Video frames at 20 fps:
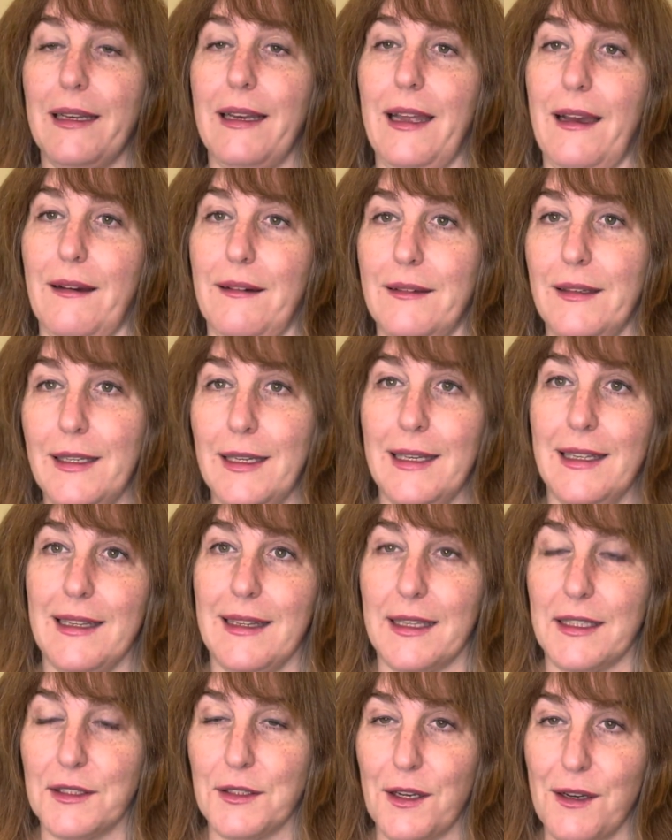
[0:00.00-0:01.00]
Now,
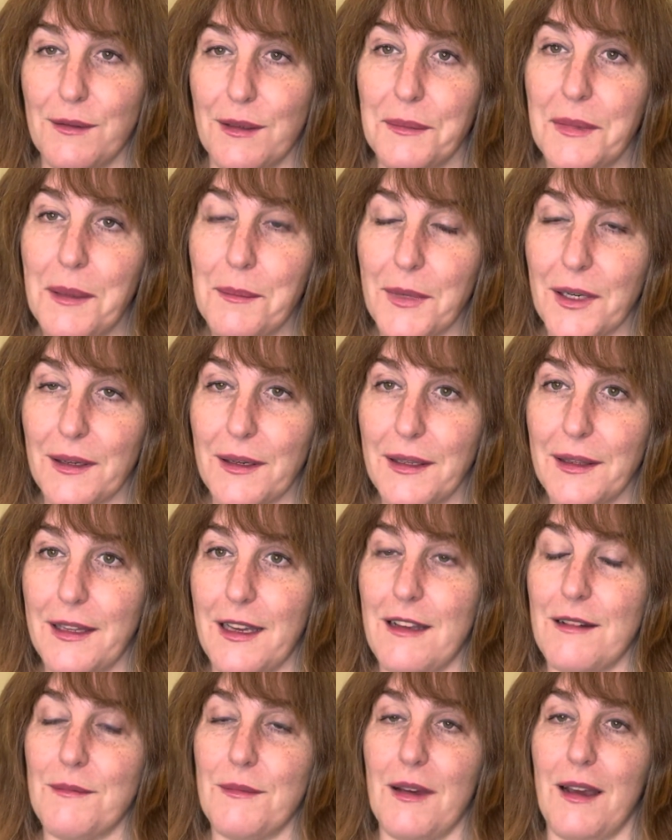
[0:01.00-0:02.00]
let's all remember
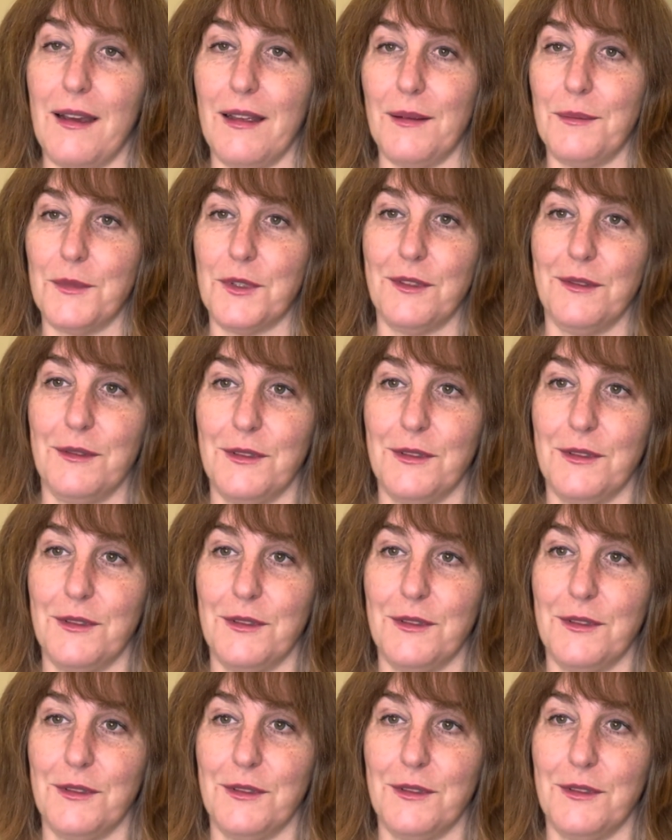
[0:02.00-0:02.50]
that I'm